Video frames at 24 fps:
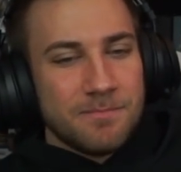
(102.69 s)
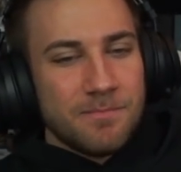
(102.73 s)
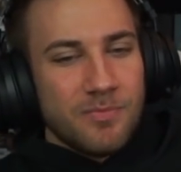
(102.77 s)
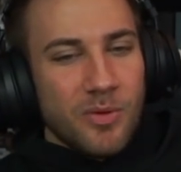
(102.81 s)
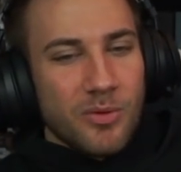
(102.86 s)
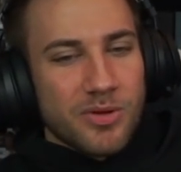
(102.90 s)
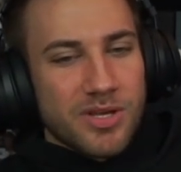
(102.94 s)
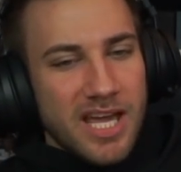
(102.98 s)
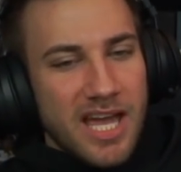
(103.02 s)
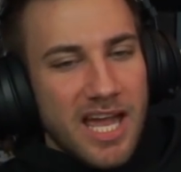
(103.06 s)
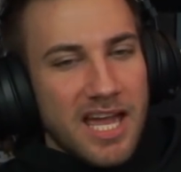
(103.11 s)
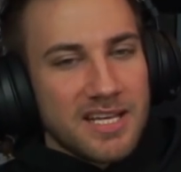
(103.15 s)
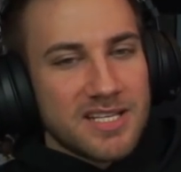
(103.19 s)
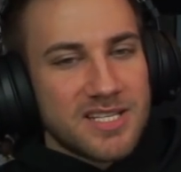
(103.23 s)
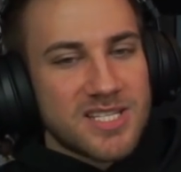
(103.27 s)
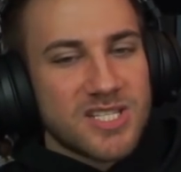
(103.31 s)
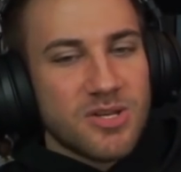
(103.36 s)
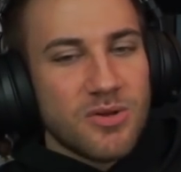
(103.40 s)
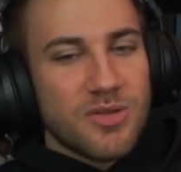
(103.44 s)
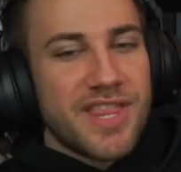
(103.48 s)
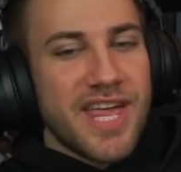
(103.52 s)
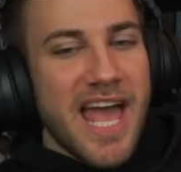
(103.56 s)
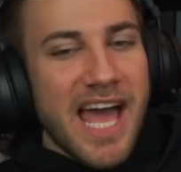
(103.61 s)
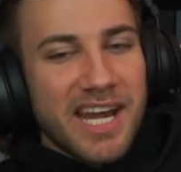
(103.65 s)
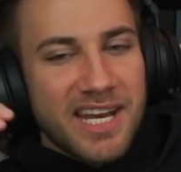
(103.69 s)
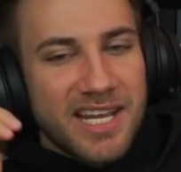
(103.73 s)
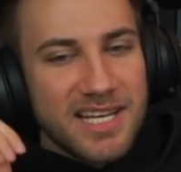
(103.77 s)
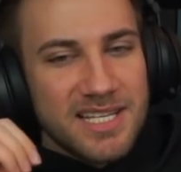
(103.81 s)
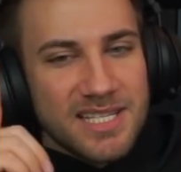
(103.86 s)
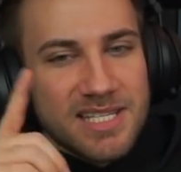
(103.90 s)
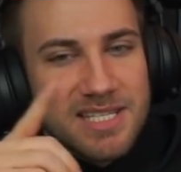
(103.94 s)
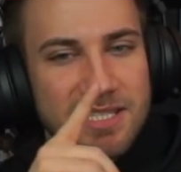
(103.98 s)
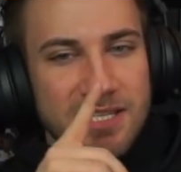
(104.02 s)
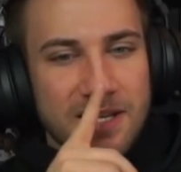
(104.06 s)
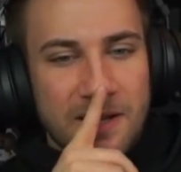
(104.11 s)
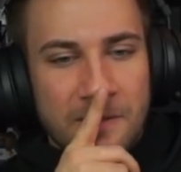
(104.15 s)
Okay, so that
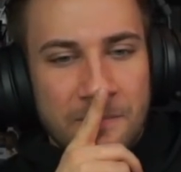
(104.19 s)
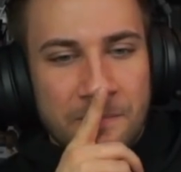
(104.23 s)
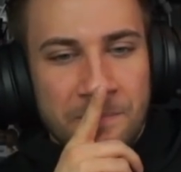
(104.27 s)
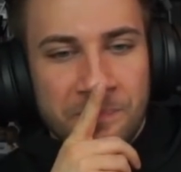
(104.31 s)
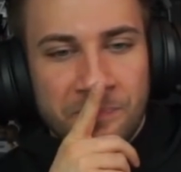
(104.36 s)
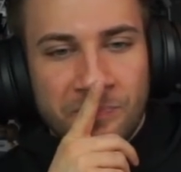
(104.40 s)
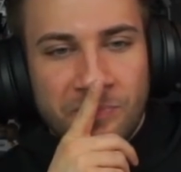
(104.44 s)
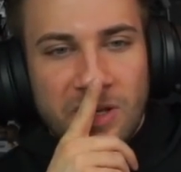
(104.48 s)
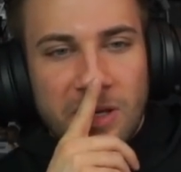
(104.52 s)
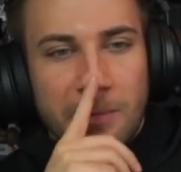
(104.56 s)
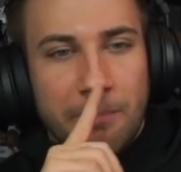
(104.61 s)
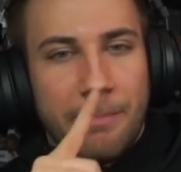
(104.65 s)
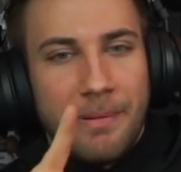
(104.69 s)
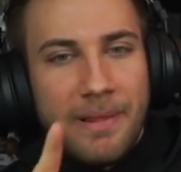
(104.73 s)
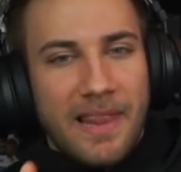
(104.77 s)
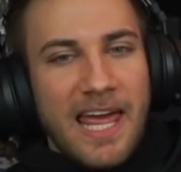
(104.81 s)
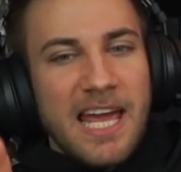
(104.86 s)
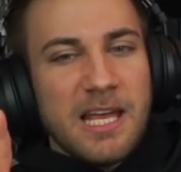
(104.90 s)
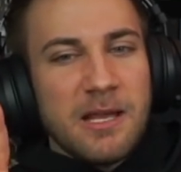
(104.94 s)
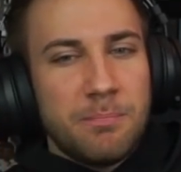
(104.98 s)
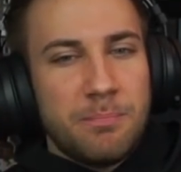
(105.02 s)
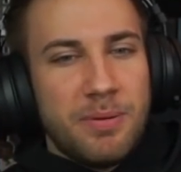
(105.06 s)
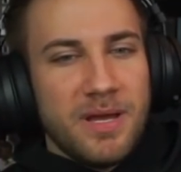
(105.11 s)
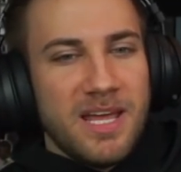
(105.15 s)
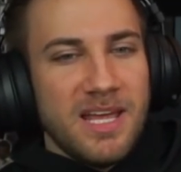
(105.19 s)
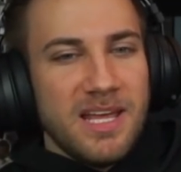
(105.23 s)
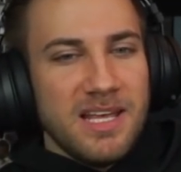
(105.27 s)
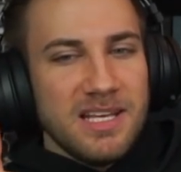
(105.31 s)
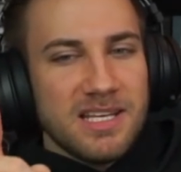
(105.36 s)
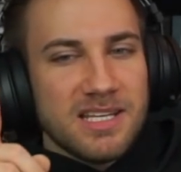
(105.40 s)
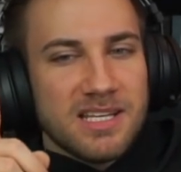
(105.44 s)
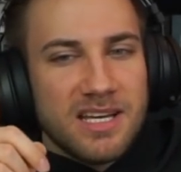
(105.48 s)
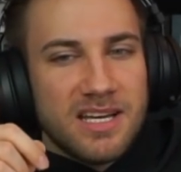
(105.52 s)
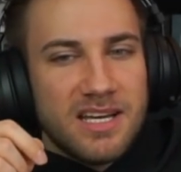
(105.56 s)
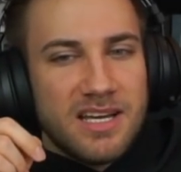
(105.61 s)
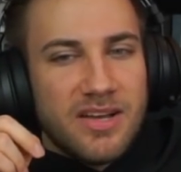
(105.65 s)
is
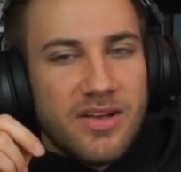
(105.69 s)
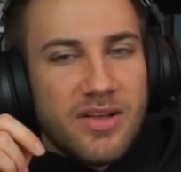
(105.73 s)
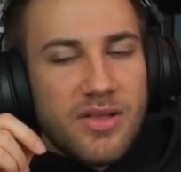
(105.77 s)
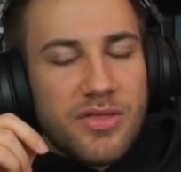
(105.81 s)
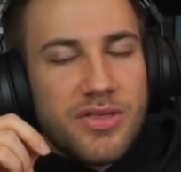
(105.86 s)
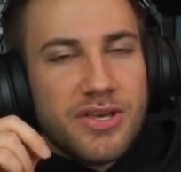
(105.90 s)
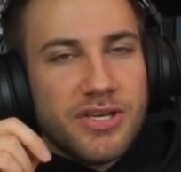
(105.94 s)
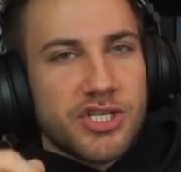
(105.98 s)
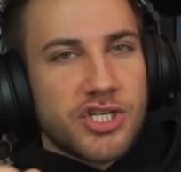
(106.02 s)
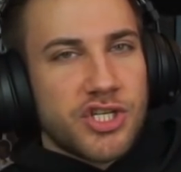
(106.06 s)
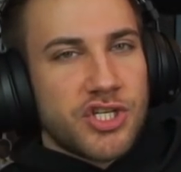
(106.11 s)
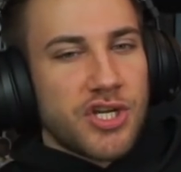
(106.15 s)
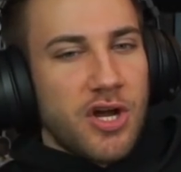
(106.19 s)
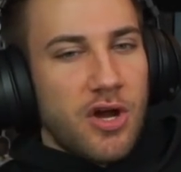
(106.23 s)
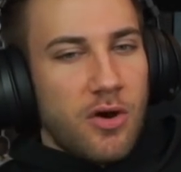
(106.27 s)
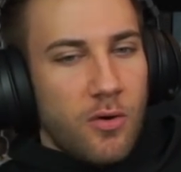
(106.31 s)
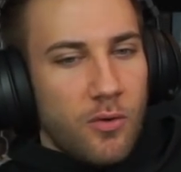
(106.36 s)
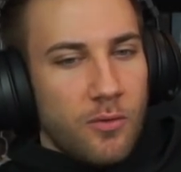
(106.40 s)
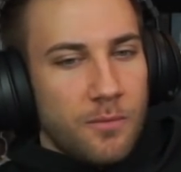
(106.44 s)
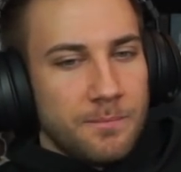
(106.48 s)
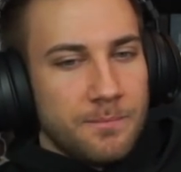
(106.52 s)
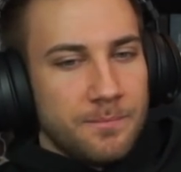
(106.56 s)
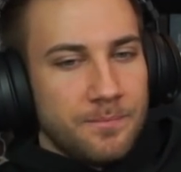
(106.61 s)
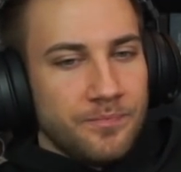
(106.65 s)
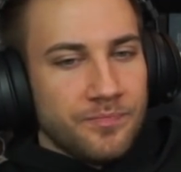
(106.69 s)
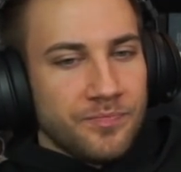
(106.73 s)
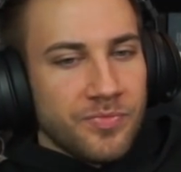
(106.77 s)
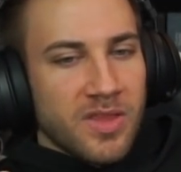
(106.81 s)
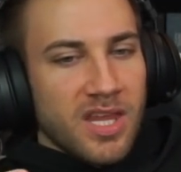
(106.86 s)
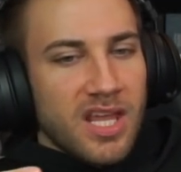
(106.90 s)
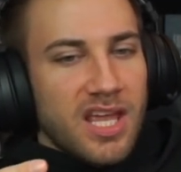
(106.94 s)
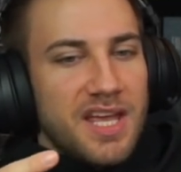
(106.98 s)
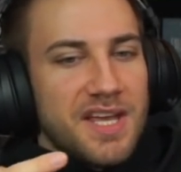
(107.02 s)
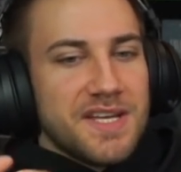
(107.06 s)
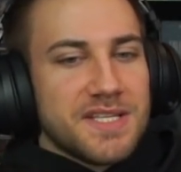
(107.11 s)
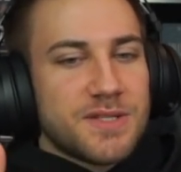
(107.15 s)
Blackpink the show
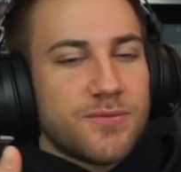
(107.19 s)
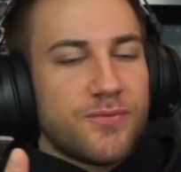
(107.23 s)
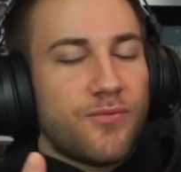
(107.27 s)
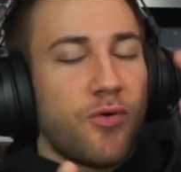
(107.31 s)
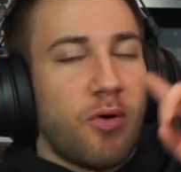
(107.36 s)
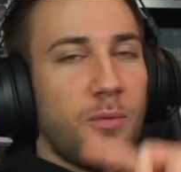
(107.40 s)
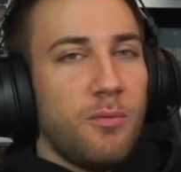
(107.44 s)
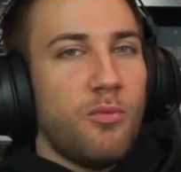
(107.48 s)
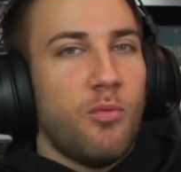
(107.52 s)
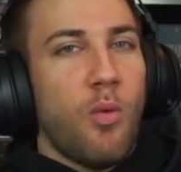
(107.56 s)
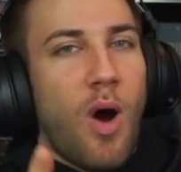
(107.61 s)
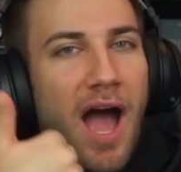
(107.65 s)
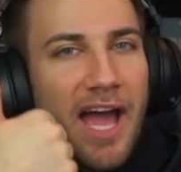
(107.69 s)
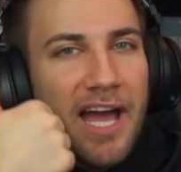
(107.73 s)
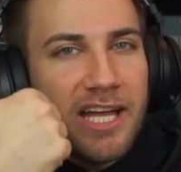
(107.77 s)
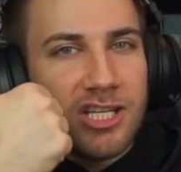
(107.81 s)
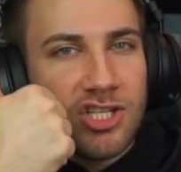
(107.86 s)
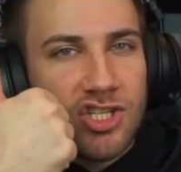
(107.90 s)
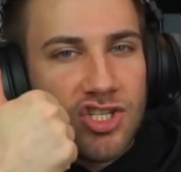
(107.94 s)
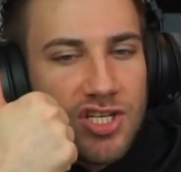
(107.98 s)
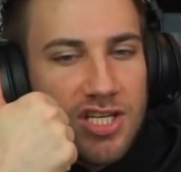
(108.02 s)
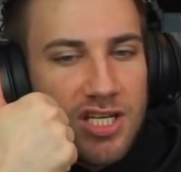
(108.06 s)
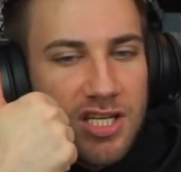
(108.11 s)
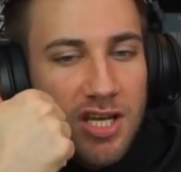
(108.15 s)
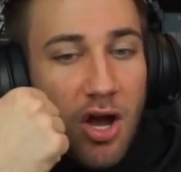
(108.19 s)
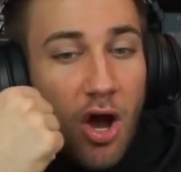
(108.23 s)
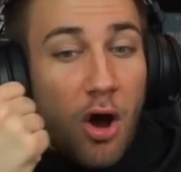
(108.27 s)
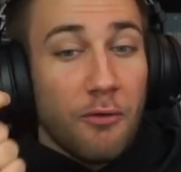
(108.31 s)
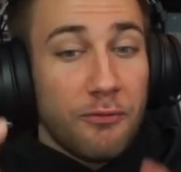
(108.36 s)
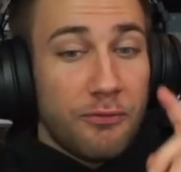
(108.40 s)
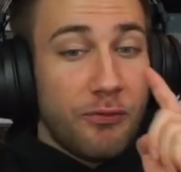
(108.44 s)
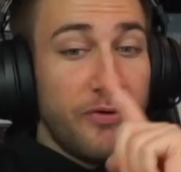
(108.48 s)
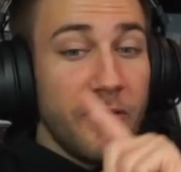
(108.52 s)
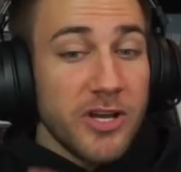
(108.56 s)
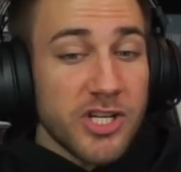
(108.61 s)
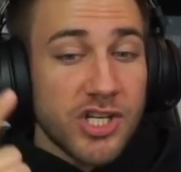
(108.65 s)
is from YG,
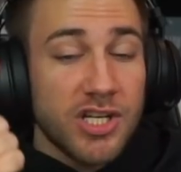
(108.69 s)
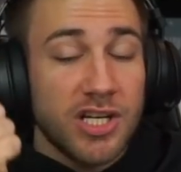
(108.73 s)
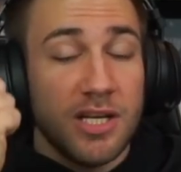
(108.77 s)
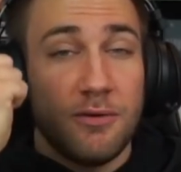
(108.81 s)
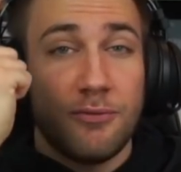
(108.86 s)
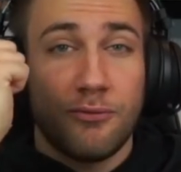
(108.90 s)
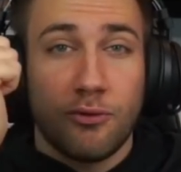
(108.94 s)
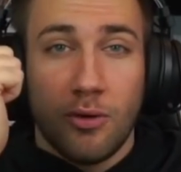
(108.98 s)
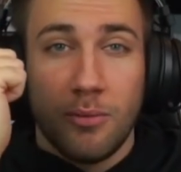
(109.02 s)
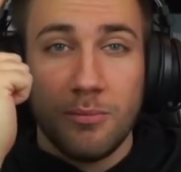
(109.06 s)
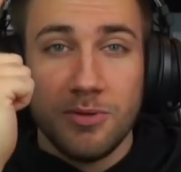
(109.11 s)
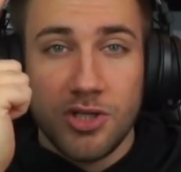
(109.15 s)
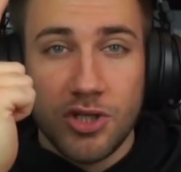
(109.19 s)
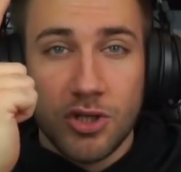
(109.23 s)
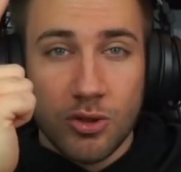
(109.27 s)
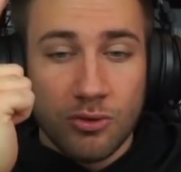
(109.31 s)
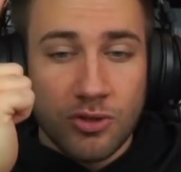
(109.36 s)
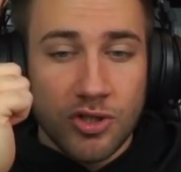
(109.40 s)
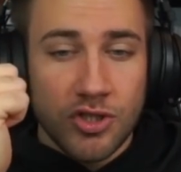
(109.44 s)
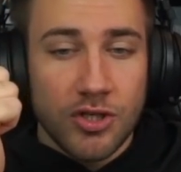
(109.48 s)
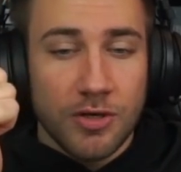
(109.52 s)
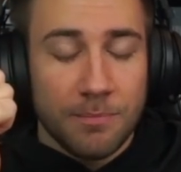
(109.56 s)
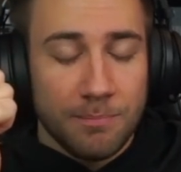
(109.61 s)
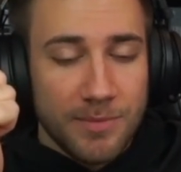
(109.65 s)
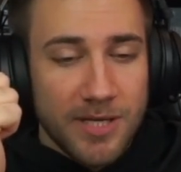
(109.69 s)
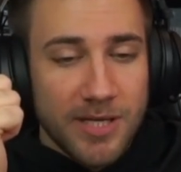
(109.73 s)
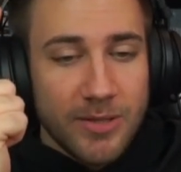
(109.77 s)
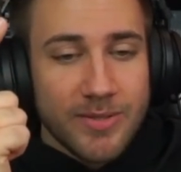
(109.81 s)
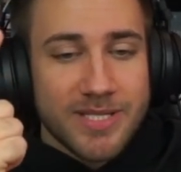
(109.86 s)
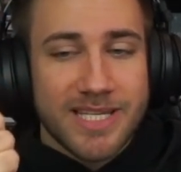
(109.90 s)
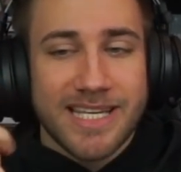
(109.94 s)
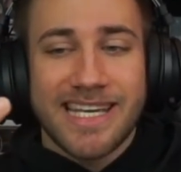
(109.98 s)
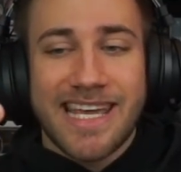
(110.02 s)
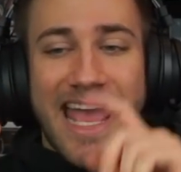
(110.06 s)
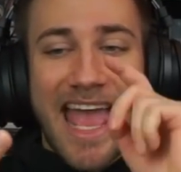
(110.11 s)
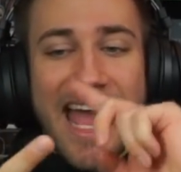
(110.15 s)
officially from YouTube
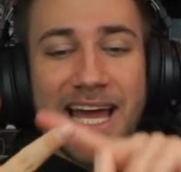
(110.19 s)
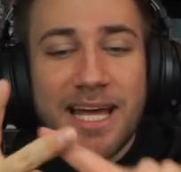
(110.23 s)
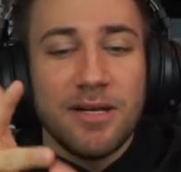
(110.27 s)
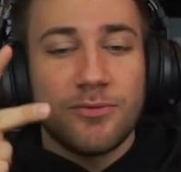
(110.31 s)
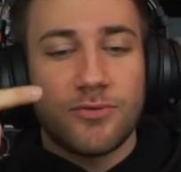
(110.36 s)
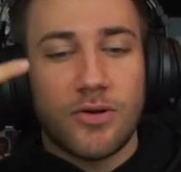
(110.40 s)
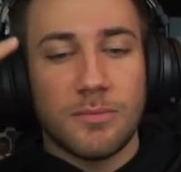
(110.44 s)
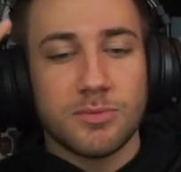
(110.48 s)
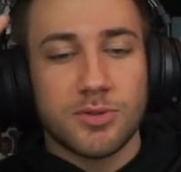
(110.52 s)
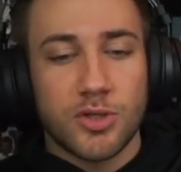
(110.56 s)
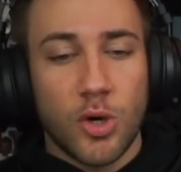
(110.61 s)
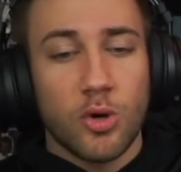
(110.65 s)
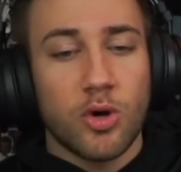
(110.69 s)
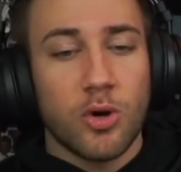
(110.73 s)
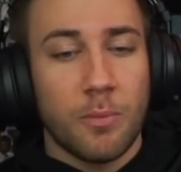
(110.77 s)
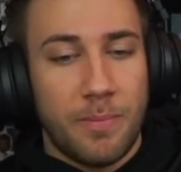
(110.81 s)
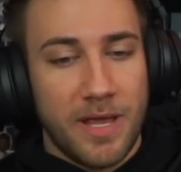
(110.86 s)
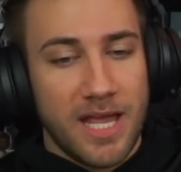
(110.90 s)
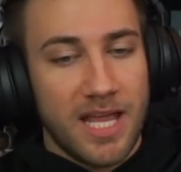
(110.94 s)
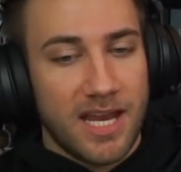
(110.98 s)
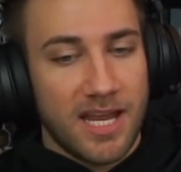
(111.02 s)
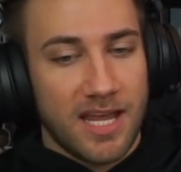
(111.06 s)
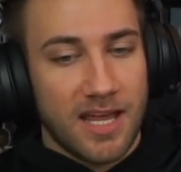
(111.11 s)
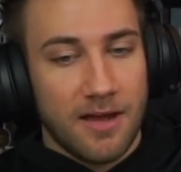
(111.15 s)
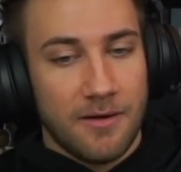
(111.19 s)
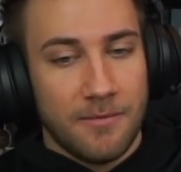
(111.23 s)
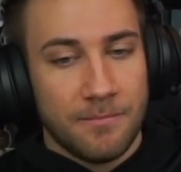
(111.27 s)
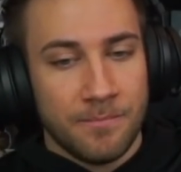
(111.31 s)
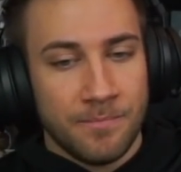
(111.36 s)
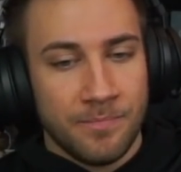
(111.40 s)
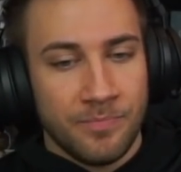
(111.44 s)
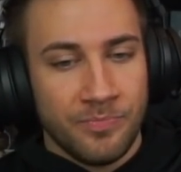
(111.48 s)
Music and from Tokopedia.